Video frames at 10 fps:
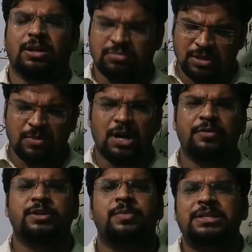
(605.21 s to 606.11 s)
Some kind of
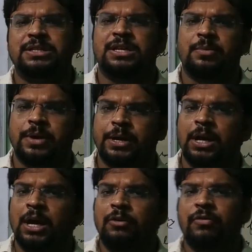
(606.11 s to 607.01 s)
expenses are made.
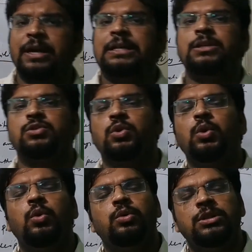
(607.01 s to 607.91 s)
Fine.
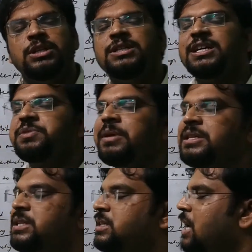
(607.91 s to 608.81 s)
So these
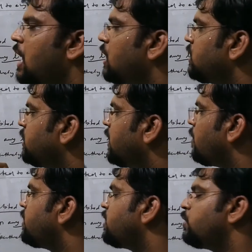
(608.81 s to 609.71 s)
expenses are
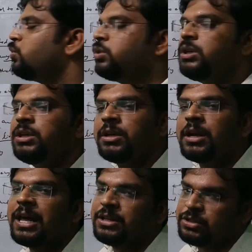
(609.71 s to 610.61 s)
debited to the
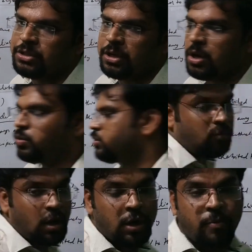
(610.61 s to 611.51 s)
realization account.
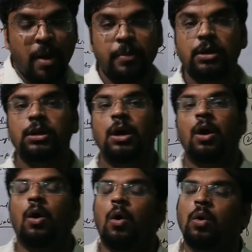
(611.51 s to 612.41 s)
Remember,
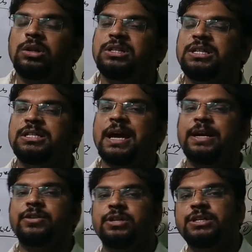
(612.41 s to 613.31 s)
all these
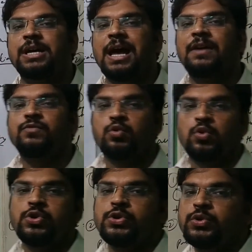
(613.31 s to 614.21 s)
entries I have
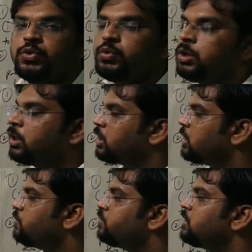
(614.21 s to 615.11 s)
told you
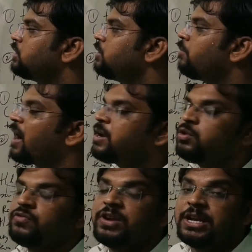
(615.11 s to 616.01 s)
keeping the mind
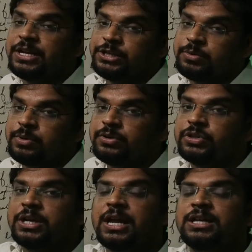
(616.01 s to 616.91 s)
of a ledger, because
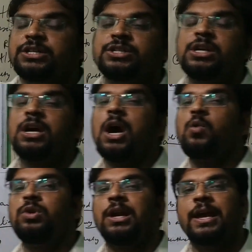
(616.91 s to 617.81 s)
realization
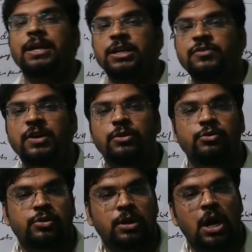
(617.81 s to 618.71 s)
account like
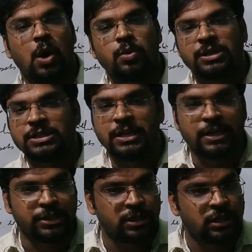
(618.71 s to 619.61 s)
revaluation account is a
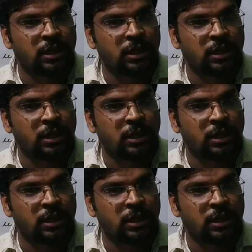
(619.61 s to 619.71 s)
ledger.